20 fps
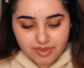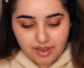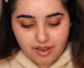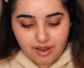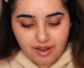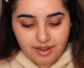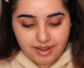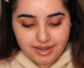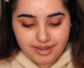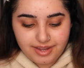
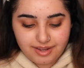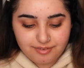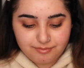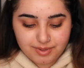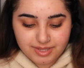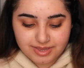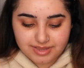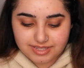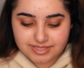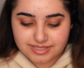I have
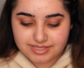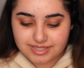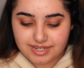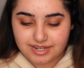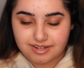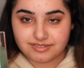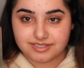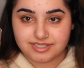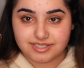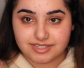been lusting
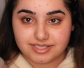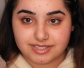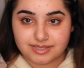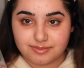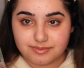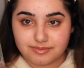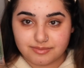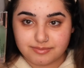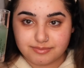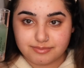after this
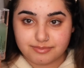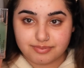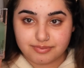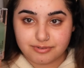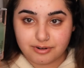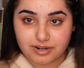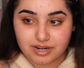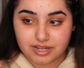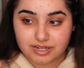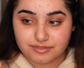
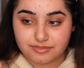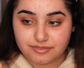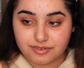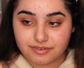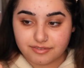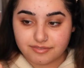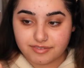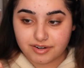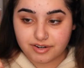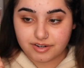product for
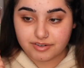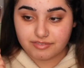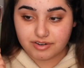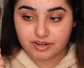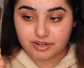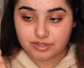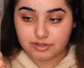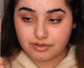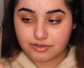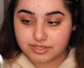a very,
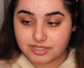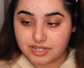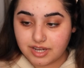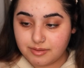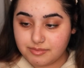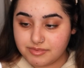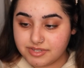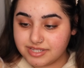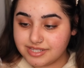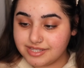very long
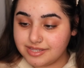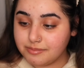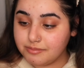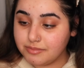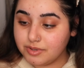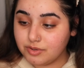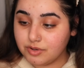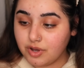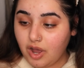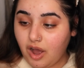time. This is the
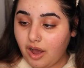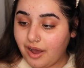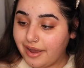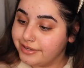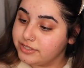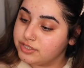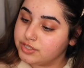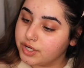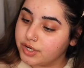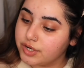Milk
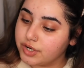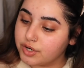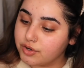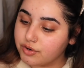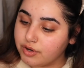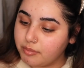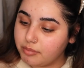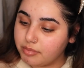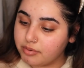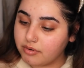
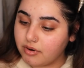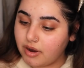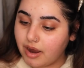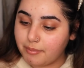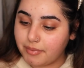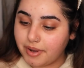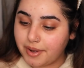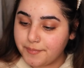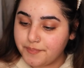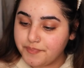Hydropgrip
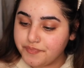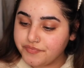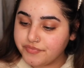Primer.